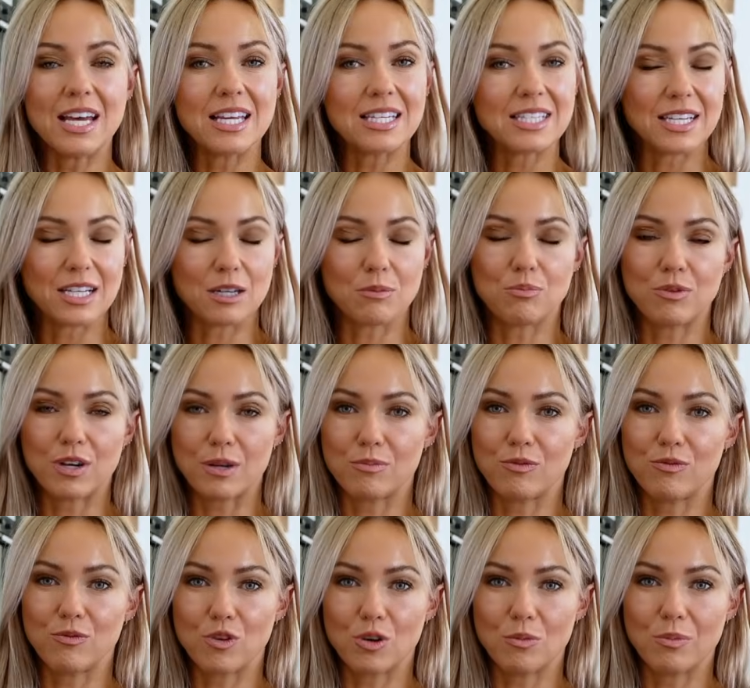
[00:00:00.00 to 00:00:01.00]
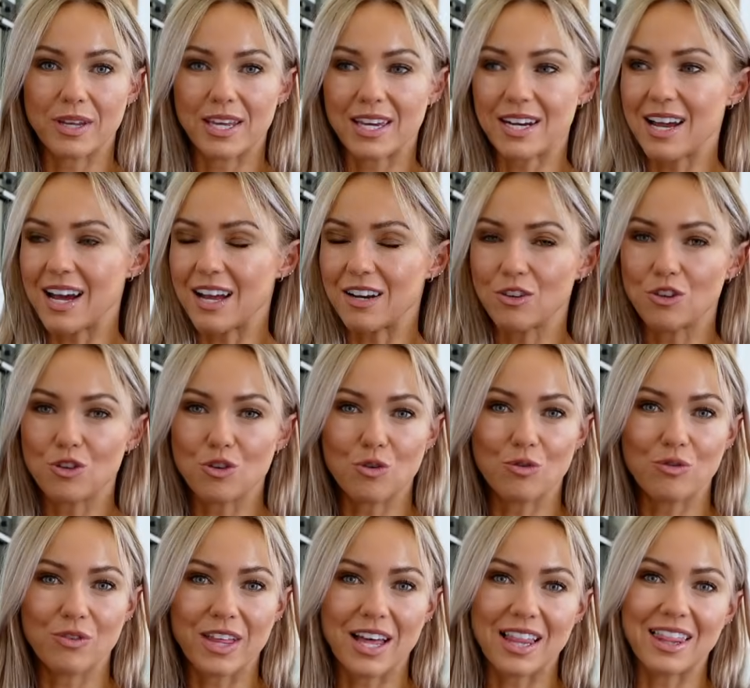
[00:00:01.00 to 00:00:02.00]
Take a break before I begin it and go
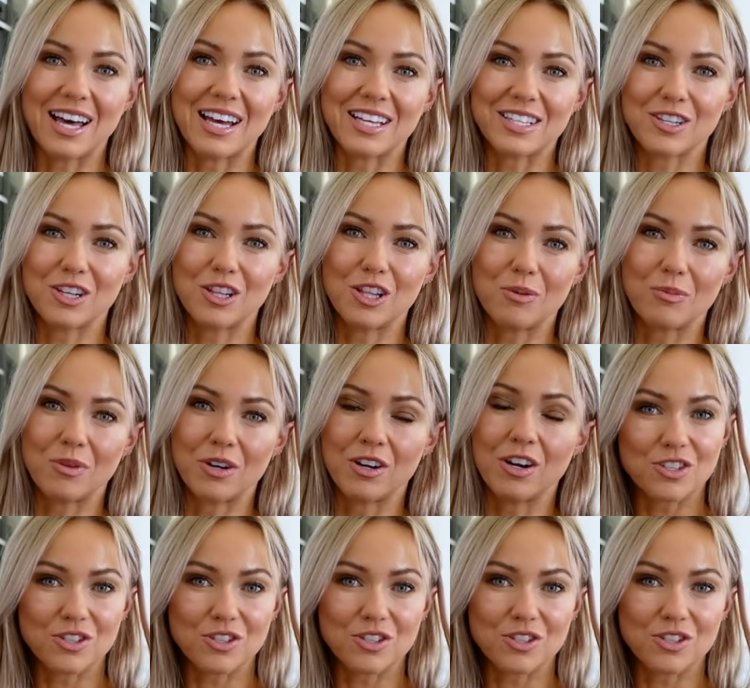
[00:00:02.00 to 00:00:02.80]
for that last kilometer.